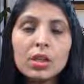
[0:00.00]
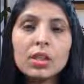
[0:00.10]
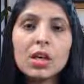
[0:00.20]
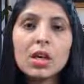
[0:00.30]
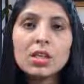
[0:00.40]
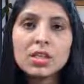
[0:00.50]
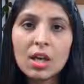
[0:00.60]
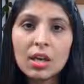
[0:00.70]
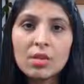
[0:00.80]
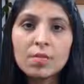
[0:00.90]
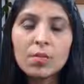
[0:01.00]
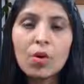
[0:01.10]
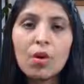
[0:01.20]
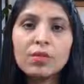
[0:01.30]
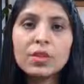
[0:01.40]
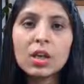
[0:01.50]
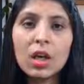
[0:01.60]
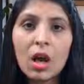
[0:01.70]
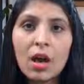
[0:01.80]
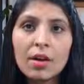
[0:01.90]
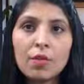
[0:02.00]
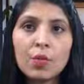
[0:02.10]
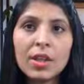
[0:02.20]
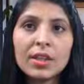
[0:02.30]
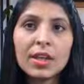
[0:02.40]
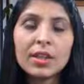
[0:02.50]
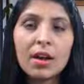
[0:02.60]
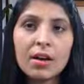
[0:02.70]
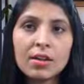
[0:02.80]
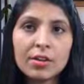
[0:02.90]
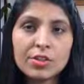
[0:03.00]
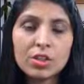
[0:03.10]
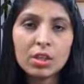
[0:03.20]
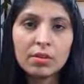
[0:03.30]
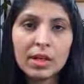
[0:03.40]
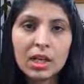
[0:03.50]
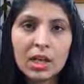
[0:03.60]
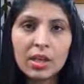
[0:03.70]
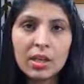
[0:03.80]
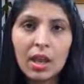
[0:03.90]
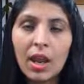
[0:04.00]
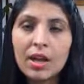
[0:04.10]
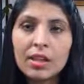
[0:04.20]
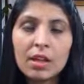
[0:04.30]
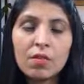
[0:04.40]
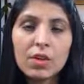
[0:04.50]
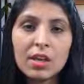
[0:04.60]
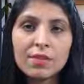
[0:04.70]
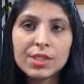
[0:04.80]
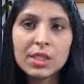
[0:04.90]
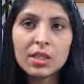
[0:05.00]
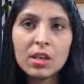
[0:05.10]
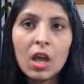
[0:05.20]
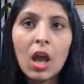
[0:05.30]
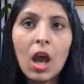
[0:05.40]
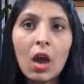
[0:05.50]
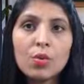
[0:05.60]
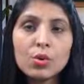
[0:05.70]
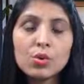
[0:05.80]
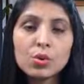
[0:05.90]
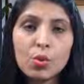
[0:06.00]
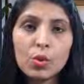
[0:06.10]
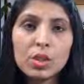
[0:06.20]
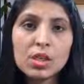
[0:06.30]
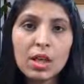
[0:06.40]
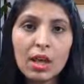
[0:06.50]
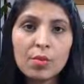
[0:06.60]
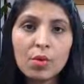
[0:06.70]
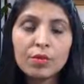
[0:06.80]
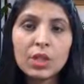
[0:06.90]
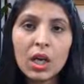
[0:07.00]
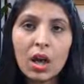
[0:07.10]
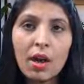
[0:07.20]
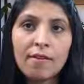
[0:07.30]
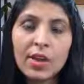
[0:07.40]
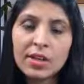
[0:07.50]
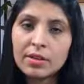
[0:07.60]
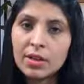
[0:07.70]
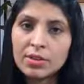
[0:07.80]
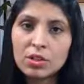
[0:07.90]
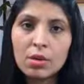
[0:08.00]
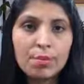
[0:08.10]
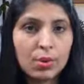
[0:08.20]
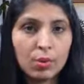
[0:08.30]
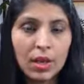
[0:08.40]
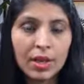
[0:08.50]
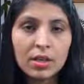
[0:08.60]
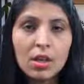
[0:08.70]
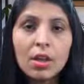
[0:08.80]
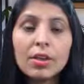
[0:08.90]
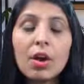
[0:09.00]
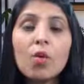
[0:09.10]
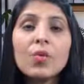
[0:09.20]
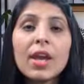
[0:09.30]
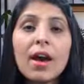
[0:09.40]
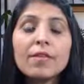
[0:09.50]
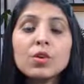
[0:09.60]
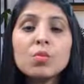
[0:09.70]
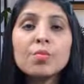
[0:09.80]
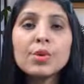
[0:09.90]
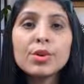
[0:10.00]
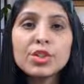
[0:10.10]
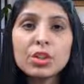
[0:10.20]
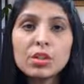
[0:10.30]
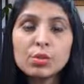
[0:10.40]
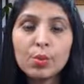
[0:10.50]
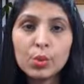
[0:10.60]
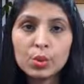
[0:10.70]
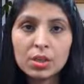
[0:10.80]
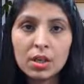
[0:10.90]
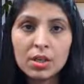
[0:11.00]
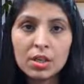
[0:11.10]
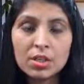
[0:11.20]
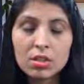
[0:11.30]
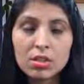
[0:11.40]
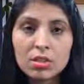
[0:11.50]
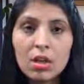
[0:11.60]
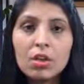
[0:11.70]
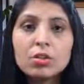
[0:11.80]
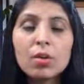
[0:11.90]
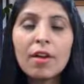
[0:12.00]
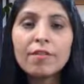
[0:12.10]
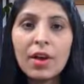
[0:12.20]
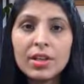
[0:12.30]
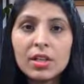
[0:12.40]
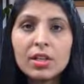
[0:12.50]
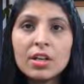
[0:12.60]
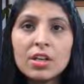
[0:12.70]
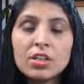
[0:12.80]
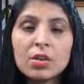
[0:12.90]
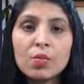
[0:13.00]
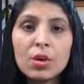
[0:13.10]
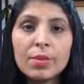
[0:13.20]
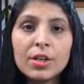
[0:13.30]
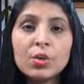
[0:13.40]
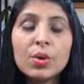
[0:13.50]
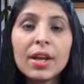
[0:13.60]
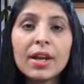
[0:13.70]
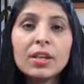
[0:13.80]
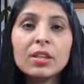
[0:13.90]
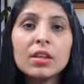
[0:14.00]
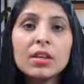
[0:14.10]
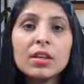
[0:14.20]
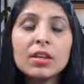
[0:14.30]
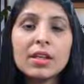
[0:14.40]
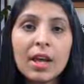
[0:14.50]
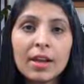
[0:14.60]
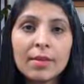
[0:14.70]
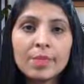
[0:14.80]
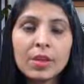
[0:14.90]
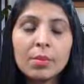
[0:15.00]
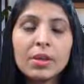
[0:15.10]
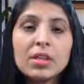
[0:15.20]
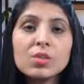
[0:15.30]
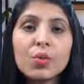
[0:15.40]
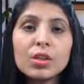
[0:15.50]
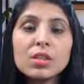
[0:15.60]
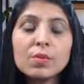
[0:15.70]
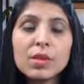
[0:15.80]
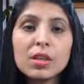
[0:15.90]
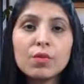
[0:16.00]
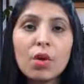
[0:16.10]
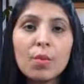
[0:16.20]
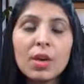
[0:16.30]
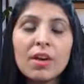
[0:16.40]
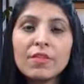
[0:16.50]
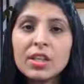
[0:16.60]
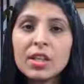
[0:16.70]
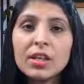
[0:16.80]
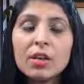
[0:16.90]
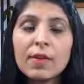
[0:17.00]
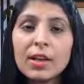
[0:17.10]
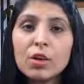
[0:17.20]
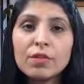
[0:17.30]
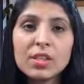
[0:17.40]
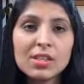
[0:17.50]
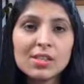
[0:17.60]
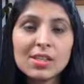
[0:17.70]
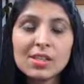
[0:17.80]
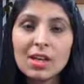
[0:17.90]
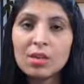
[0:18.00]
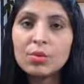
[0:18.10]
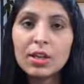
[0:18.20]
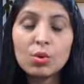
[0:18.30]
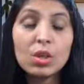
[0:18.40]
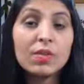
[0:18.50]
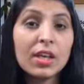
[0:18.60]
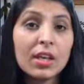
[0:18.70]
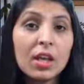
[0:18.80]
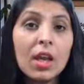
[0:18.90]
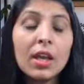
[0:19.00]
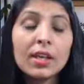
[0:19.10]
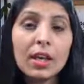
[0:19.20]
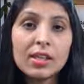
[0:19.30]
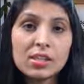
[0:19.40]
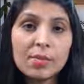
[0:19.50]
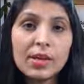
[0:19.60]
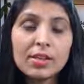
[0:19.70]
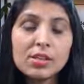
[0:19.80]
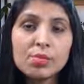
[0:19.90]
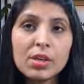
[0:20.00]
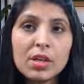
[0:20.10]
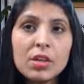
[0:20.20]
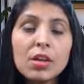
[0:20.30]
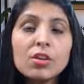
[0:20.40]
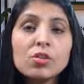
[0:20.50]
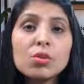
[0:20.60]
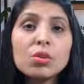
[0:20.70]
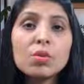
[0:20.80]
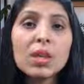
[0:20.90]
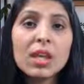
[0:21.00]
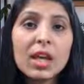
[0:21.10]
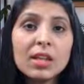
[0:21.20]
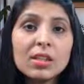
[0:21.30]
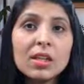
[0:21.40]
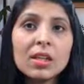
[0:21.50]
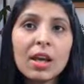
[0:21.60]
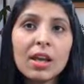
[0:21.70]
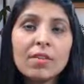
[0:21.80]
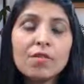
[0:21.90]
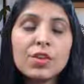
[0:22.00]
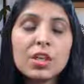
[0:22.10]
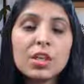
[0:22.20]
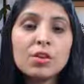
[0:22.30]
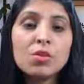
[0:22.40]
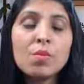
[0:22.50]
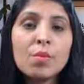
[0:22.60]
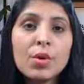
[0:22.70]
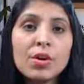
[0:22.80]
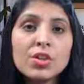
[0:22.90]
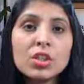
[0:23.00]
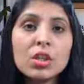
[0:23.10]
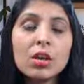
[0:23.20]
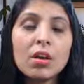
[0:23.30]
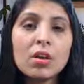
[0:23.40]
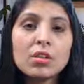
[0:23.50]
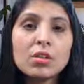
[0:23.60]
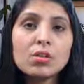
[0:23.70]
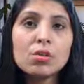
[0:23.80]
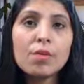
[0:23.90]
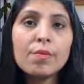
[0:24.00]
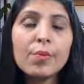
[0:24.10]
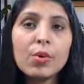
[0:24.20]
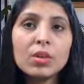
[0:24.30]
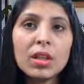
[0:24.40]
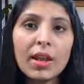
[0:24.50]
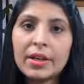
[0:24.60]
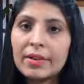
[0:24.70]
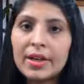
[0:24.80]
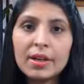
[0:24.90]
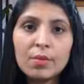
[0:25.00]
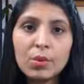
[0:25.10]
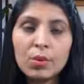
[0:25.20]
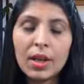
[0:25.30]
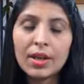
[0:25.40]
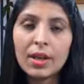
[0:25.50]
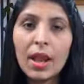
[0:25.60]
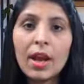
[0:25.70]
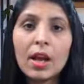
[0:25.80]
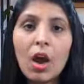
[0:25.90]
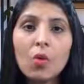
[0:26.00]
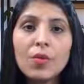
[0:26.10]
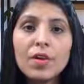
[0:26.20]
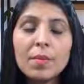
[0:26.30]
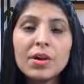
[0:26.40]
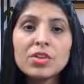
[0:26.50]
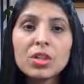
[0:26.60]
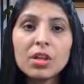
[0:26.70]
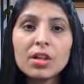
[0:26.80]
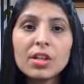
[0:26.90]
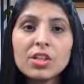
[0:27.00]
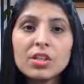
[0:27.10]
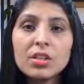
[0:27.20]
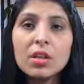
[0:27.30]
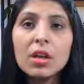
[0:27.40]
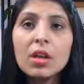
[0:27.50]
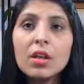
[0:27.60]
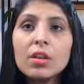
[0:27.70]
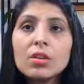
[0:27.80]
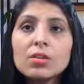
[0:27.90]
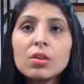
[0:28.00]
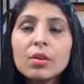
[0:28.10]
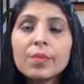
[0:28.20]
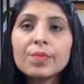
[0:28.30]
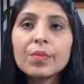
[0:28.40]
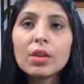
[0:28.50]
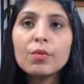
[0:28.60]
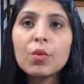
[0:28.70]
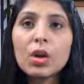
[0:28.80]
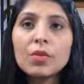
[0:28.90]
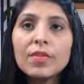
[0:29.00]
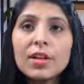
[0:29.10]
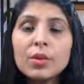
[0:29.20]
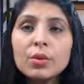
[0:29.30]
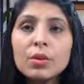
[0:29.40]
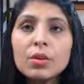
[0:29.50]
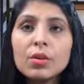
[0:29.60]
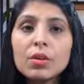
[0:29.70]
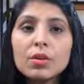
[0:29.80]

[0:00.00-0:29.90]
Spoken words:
the time of the car when that car touched the red line, and then we have seen how to store the time of the car when it touched the blue line. Now we have to merge these both conditions. So our final condition will be to get the time, because for the speed formula we need the value of distance and time, then only we can estimate the speed. So to get the time, we need to merge the conditions of both line, red and blue line. And how we will merge the condition? So what we will do?